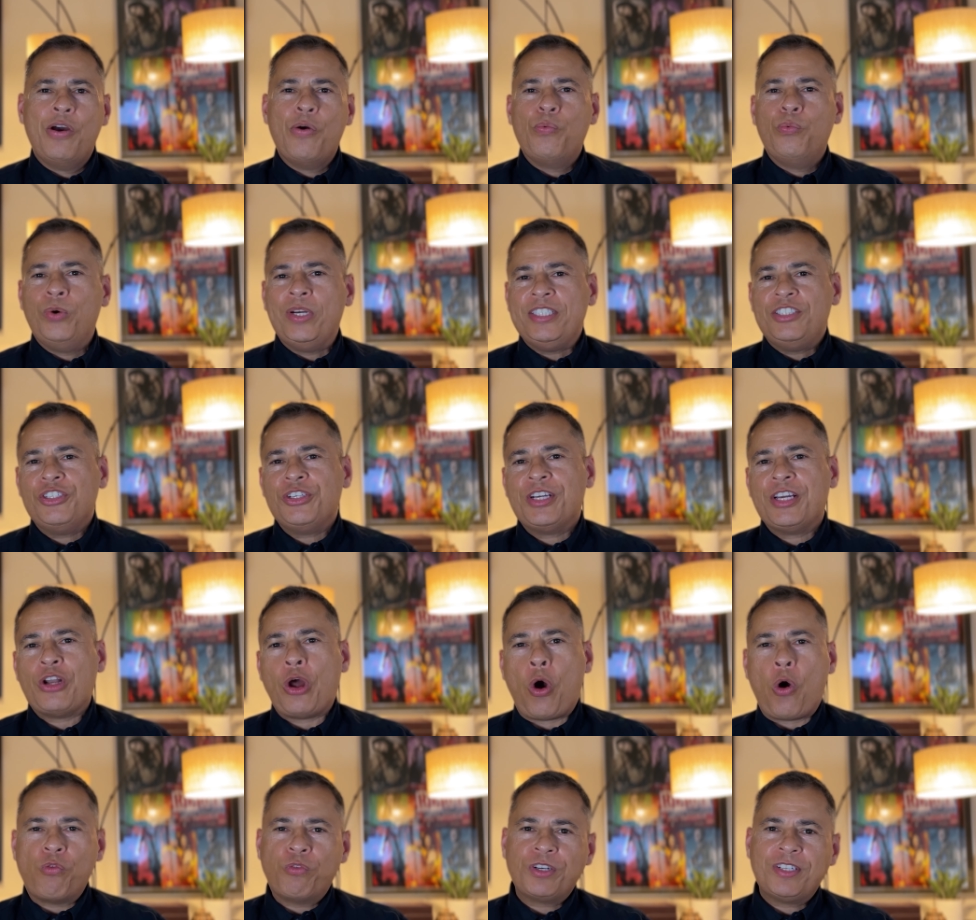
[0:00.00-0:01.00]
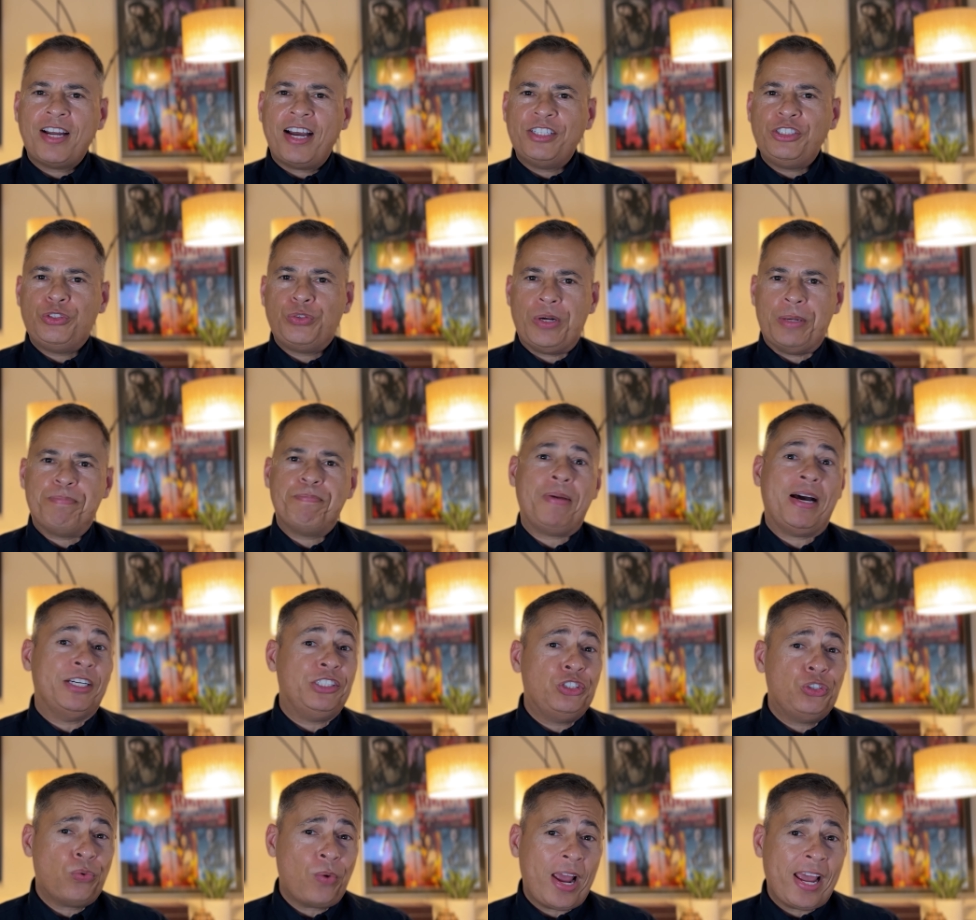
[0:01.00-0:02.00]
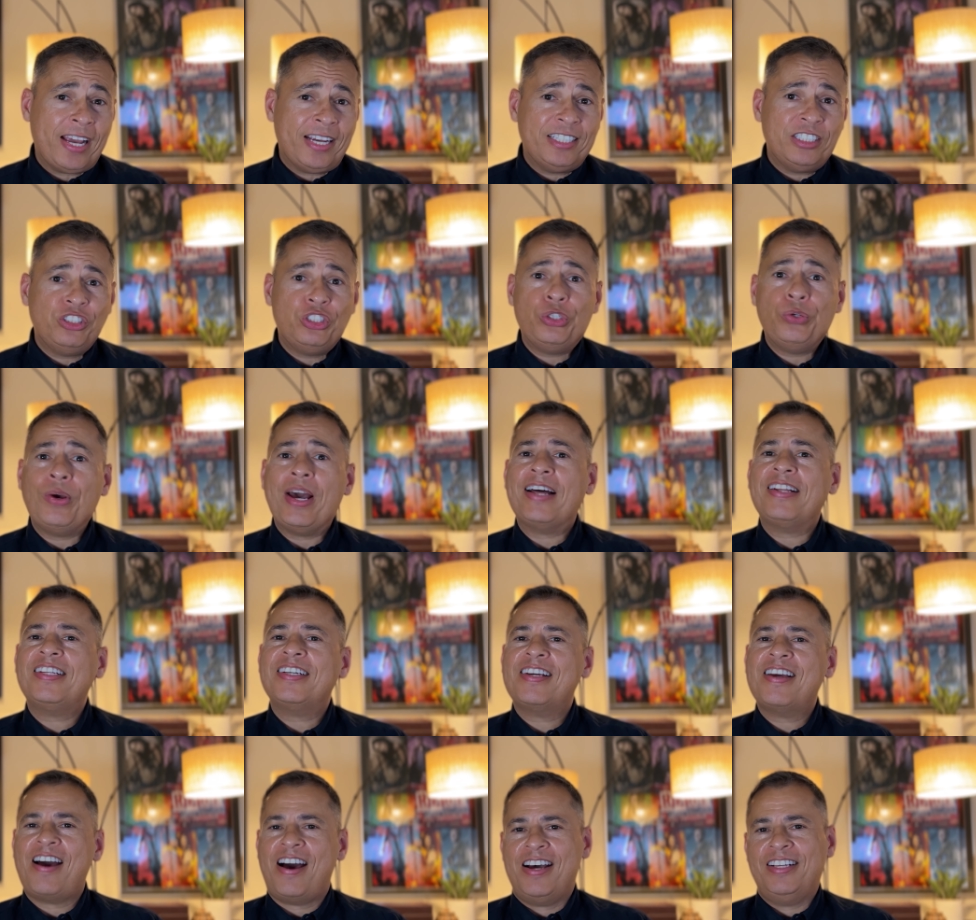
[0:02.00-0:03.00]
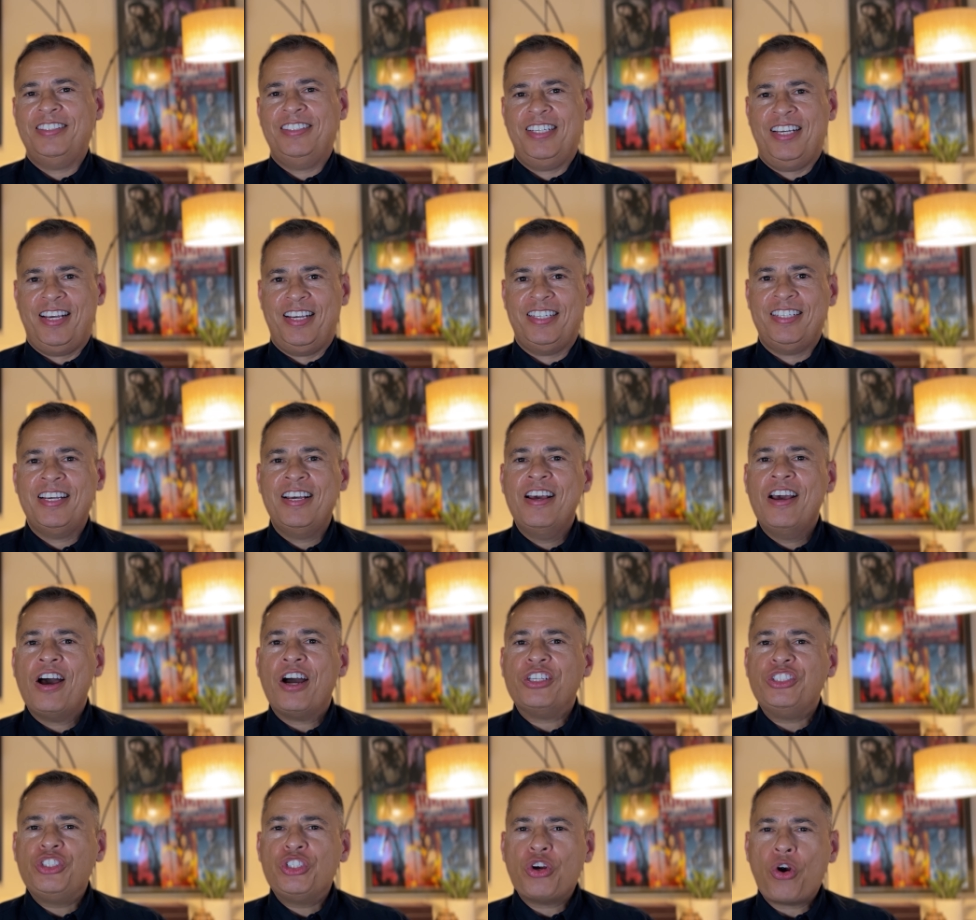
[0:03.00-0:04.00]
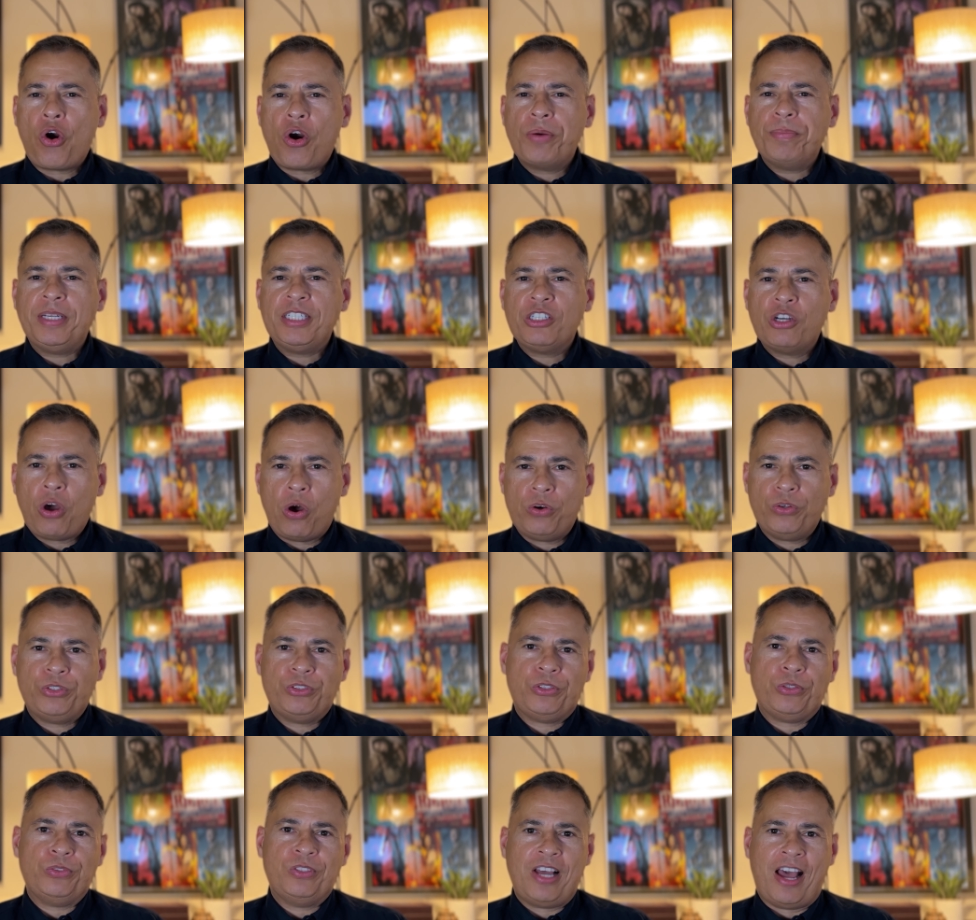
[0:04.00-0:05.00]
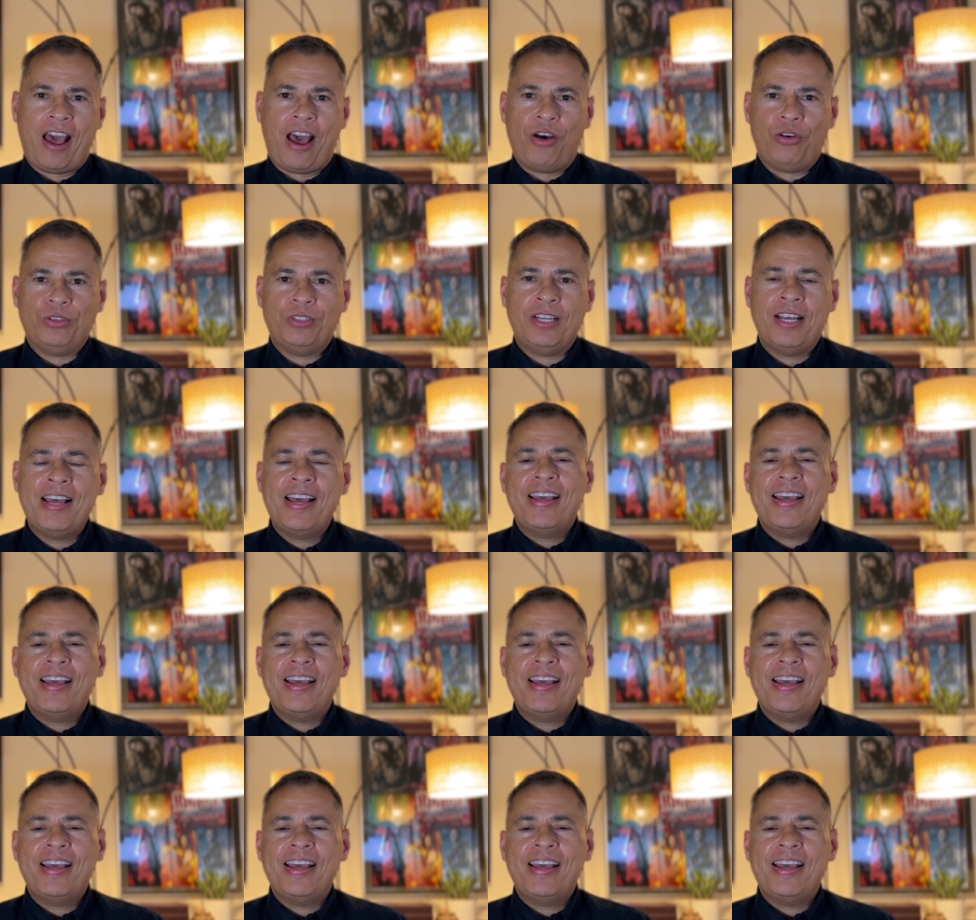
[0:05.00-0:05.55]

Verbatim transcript: We took an overnight trip by train to Alicante, a charming coastal town.